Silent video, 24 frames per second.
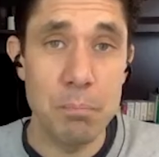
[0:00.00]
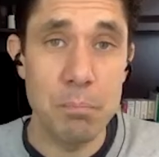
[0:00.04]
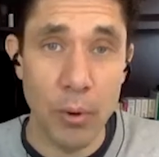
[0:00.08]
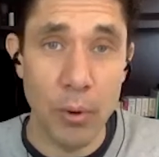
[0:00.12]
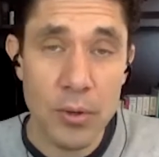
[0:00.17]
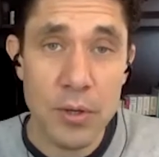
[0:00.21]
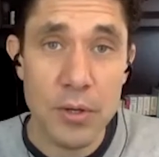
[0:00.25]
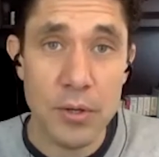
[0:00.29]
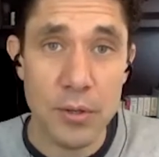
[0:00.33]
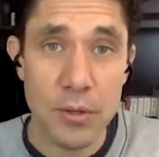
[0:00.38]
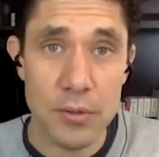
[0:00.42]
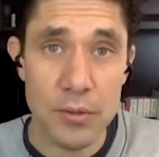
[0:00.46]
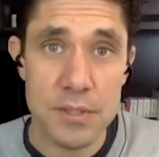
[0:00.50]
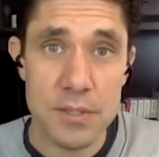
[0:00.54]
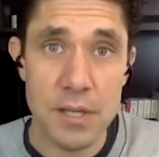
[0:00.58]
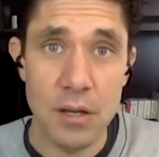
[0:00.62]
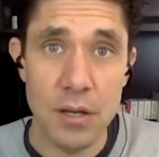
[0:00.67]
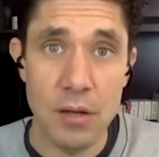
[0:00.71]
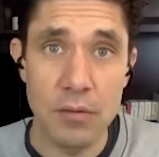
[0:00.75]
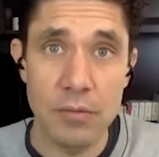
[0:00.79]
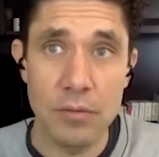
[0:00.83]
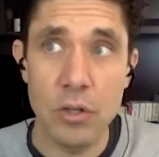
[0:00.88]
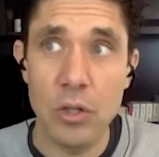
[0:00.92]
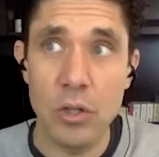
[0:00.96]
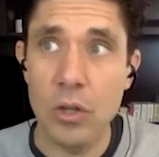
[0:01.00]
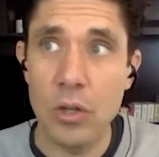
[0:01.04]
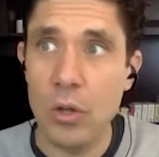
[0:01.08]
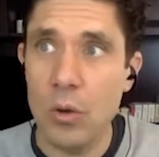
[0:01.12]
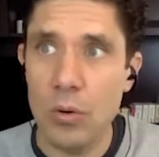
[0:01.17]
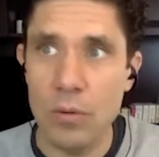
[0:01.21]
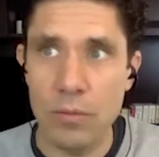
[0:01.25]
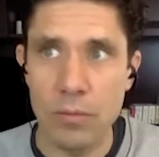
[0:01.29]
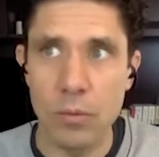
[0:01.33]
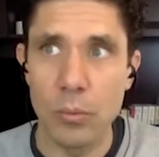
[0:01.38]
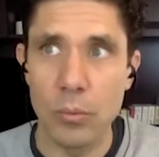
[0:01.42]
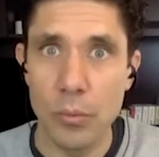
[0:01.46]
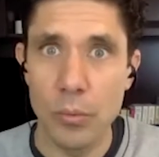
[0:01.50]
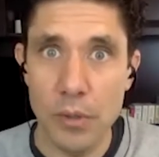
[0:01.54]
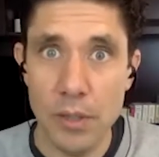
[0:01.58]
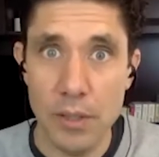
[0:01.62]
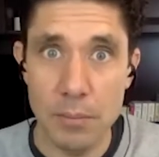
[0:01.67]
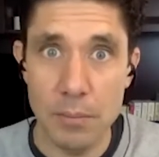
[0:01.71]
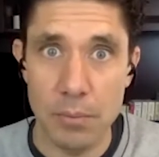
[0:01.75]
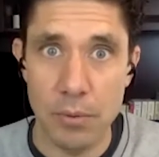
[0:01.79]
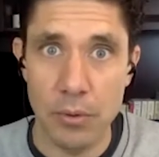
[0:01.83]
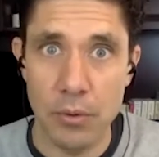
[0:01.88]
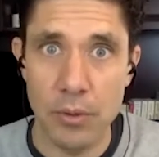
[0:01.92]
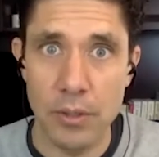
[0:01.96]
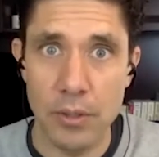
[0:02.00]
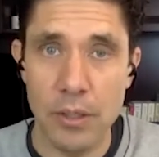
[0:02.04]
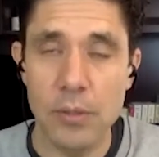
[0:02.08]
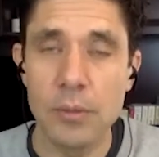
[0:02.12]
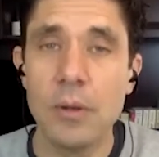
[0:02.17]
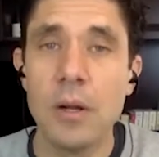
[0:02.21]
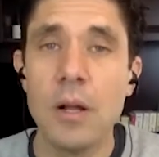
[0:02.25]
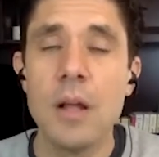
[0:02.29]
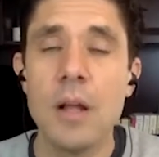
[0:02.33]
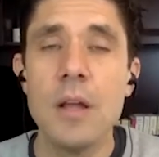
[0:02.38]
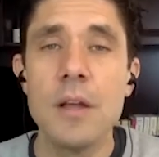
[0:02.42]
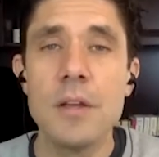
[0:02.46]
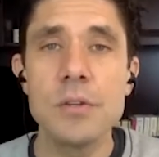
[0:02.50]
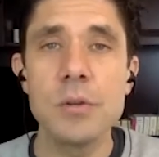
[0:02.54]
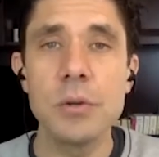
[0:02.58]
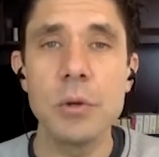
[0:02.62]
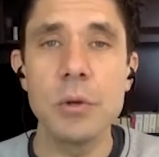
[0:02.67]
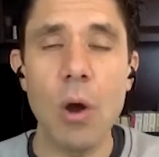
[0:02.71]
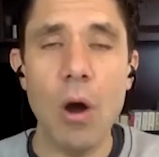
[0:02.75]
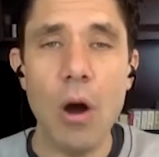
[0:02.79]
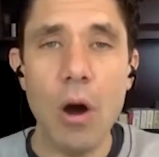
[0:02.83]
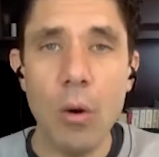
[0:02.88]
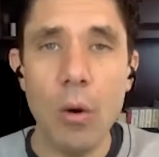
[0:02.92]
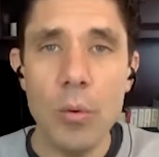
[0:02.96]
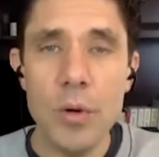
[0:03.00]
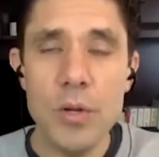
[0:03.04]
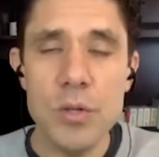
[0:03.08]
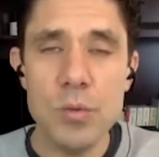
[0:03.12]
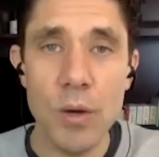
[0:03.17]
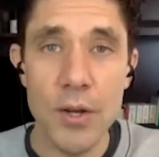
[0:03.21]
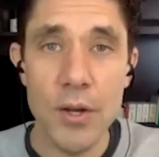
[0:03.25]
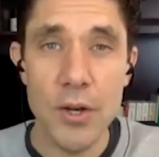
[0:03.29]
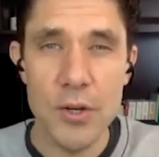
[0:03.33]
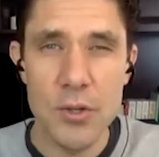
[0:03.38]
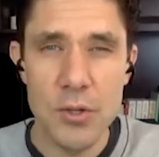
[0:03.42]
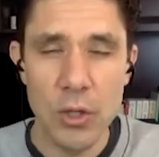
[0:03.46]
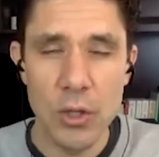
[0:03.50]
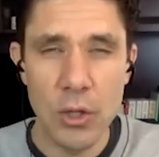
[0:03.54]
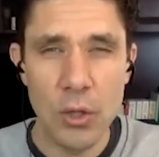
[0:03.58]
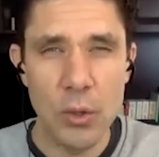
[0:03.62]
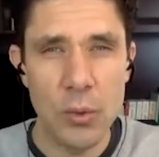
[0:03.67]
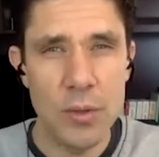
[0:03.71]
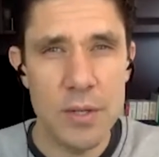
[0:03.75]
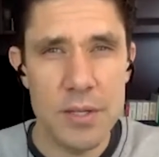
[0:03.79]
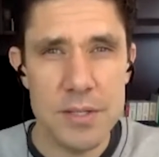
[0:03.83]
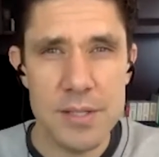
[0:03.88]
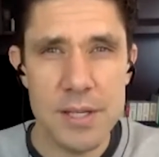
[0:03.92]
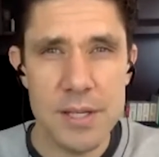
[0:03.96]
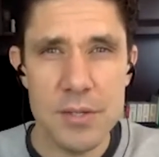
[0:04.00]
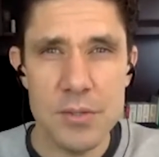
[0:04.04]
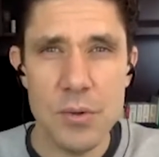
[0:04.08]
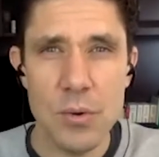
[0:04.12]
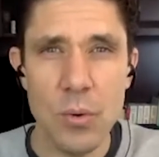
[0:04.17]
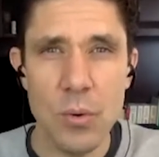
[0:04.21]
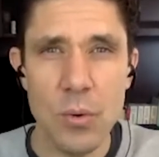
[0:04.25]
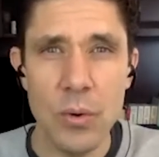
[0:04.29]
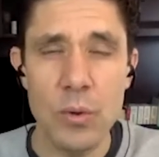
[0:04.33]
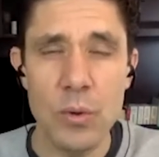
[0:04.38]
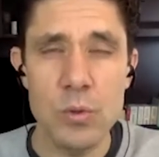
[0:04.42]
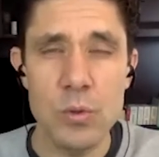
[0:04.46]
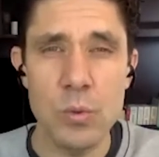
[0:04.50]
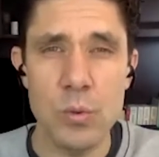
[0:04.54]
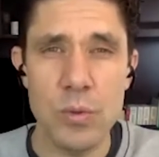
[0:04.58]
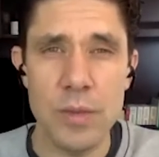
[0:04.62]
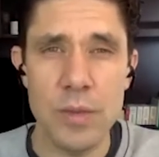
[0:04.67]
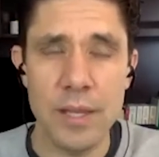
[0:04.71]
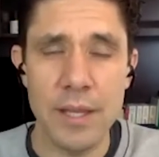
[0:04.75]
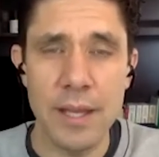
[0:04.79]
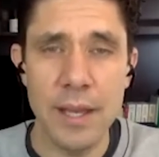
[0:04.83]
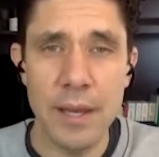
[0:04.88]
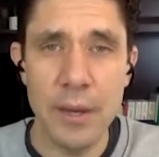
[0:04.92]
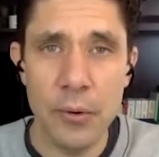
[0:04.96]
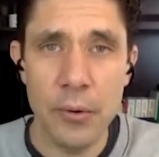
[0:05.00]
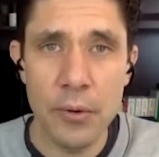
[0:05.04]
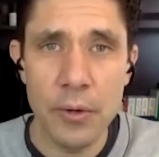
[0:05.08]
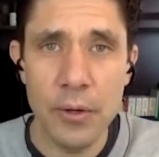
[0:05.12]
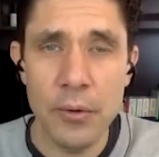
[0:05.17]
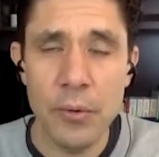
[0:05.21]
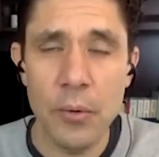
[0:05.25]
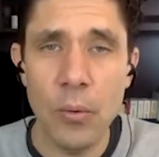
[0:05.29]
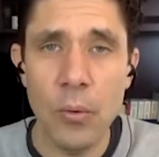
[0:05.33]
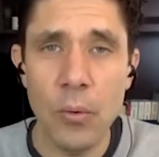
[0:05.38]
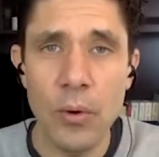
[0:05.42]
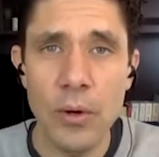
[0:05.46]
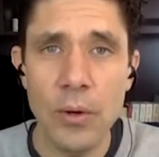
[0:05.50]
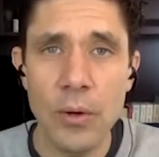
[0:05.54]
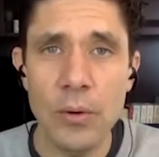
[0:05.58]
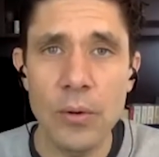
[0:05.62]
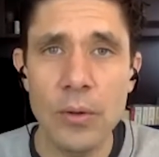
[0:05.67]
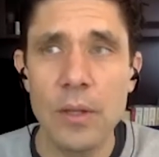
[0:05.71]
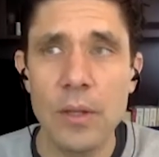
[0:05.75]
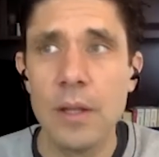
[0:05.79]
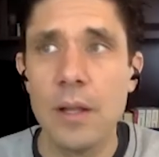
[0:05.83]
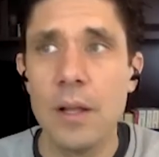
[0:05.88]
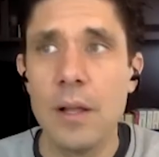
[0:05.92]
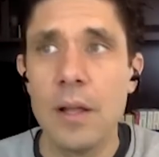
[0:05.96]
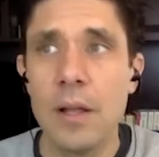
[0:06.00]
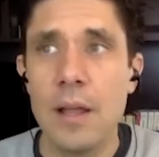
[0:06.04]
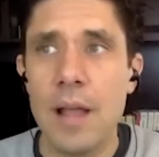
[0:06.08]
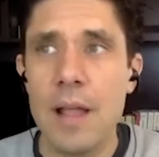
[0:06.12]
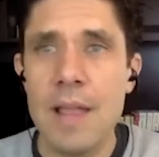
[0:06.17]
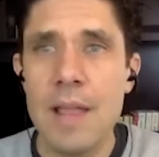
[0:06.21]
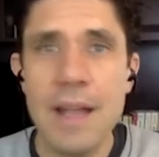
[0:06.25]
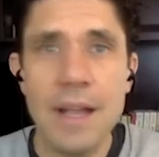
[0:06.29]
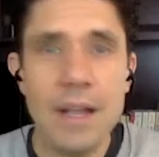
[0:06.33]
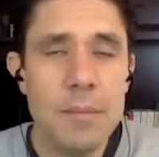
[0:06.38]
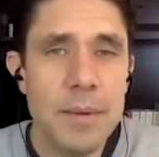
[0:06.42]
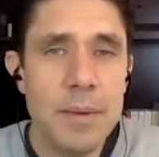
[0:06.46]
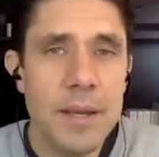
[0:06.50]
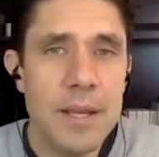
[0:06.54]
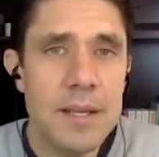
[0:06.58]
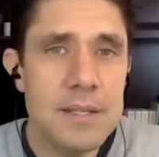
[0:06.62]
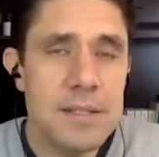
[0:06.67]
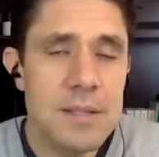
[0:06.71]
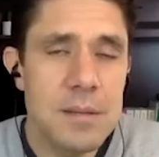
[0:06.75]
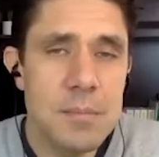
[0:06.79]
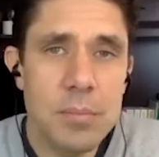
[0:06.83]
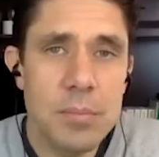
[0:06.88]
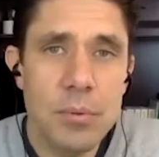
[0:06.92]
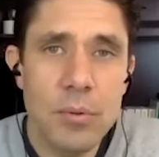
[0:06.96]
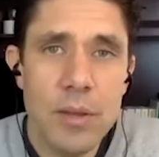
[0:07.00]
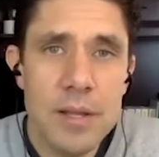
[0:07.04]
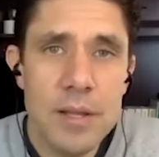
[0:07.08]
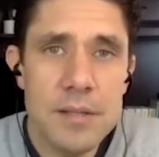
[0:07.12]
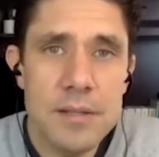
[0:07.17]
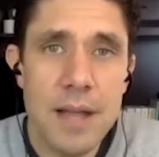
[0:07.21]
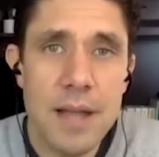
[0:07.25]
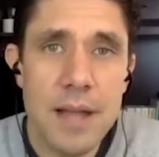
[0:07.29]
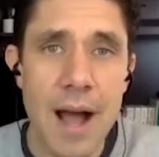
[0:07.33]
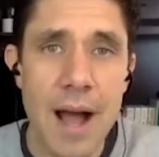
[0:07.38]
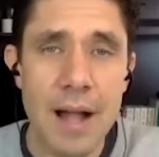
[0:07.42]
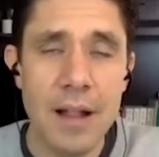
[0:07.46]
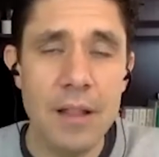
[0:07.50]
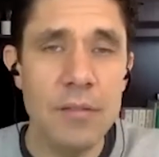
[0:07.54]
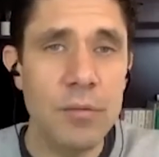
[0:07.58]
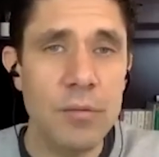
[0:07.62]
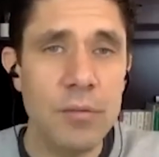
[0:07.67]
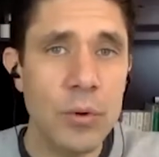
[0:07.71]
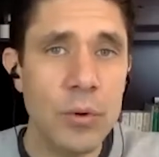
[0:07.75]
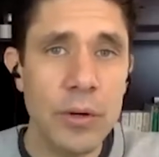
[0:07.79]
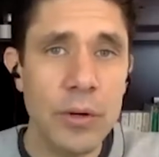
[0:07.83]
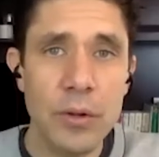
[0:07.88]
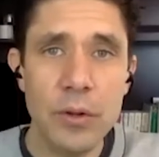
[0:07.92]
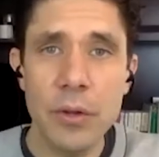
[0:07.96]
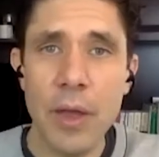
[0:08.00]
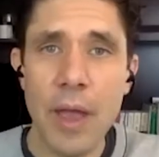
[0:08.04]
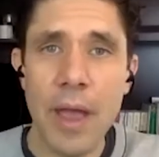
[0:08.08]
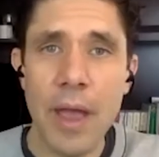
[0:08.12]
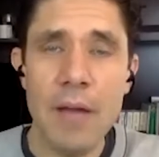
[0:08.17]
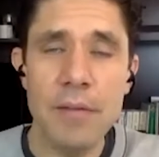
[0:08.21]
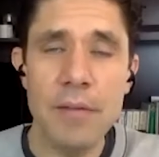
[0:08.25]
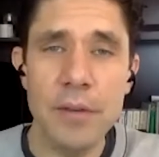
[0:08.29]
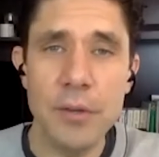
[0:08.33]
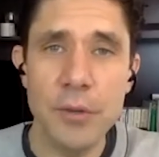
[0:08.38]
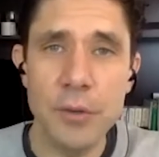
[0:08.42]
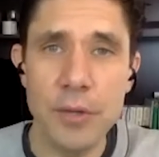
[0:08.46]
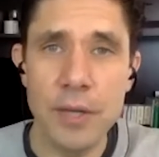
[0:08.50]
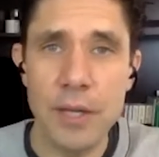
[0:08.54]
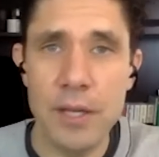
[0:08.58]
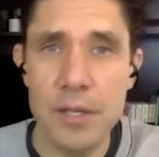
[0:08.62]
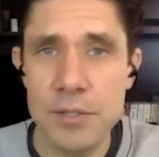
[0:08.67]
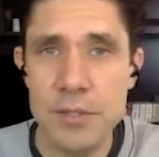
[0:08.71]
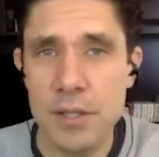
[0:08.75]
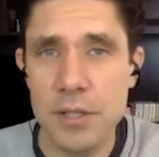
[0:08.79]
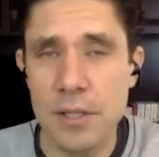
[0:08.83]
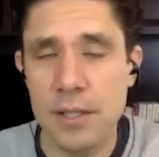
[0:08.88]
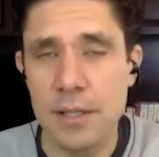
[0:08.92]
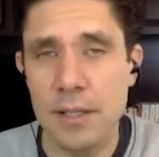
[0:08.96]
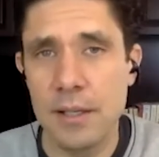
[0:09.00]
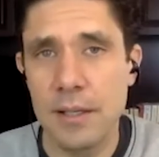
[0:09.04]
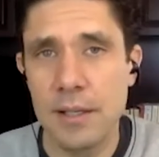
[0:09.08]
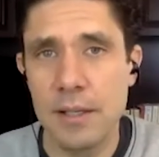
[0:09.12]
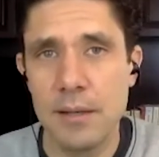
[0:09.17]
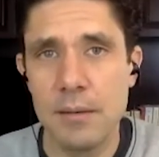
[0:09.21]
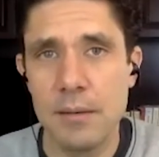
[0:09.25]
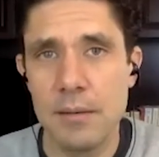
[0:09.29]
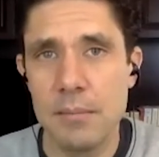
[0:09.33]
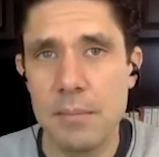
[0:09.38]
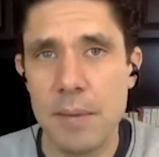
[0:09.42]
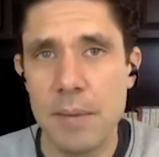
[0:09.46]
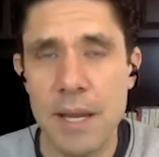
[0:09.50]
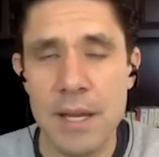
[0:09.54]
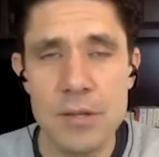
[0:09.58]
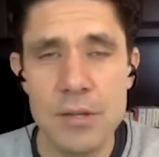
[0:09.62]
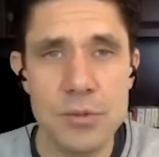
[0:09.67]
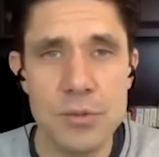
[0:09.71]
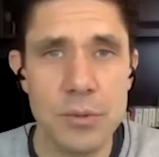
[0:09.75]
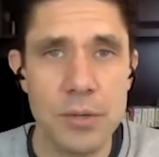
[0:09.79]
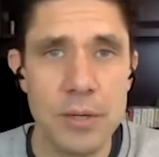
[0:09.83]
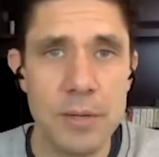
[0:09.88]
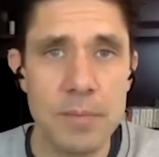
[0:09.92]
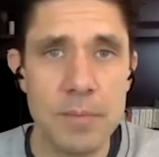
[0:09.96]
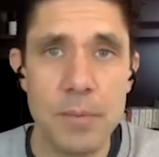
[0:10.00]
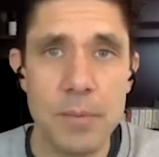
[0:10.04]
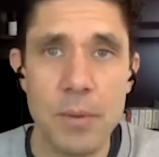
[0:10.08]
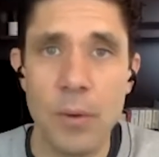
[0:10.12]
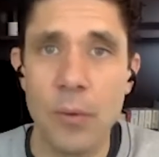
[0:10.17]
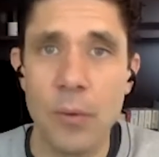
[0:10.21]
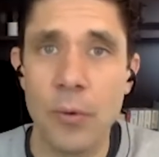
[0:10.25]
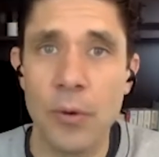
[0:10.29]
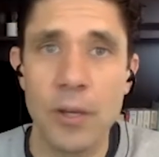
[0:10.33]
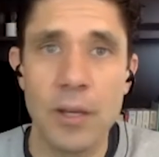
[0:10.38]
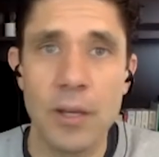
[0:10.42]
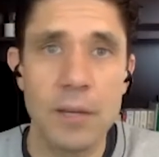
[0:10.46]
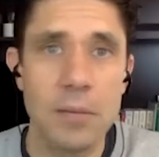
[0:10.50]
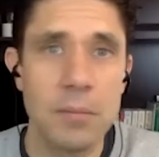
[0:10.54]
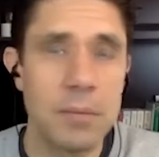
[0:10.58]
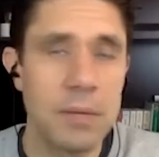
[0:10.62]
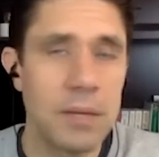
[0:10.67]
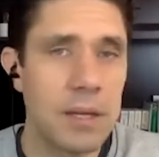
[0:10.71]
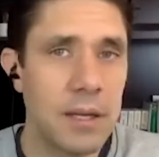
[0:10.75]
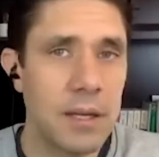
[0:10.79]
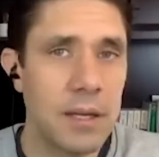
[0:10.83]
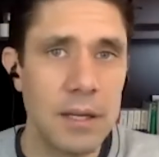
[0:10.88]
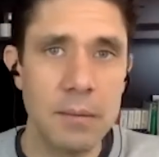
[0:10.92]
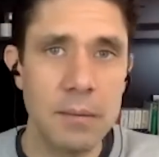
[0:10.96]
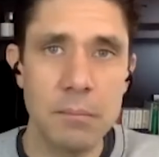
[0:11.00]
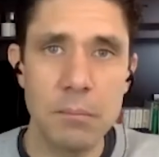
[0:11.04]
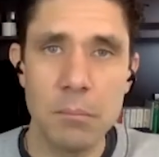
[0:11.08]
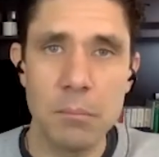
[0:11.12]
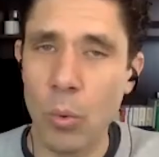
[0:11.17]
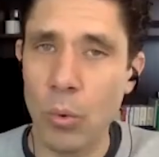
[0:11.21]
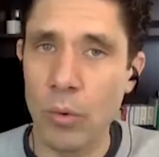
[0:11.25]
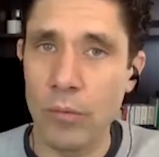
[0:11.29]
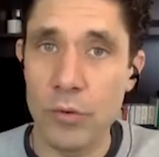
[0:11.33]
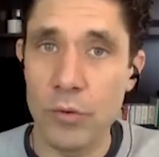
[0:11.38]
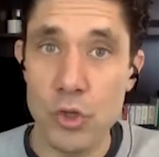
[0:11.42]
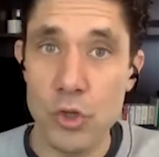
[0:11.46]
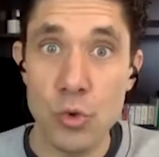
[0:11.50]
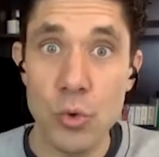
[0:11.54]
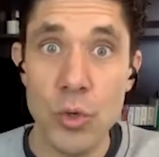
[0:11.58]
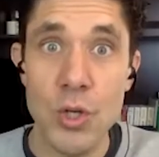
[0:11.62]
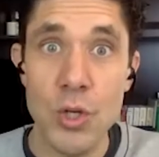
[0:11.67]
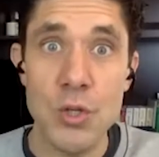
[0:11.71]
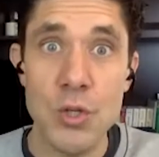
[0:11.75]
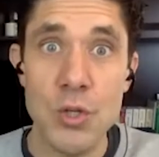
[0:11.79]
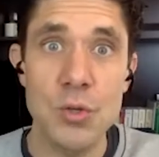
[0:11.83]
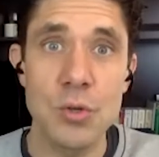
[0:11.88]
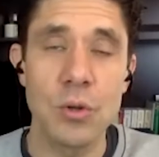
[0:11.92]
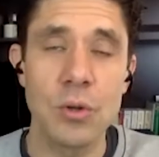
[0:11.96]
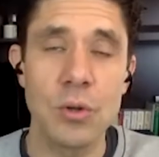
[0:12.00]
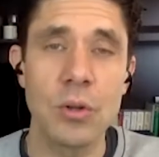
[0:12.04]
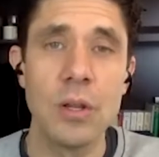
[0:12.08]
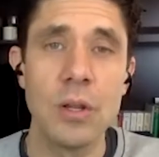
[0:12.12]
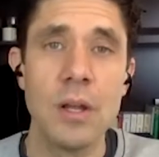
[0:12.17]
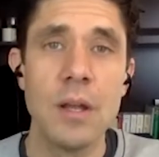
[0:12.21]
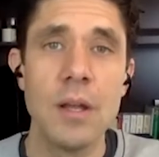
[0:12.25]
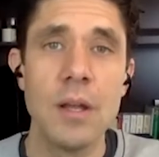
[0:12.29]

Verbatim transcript: burn yourself. Clove will really burn you. So you always want to dilute essential oils with a carrier oil. And that could be as simple as the olive oil you have in your kitchen pantry, or it could be more of a traditional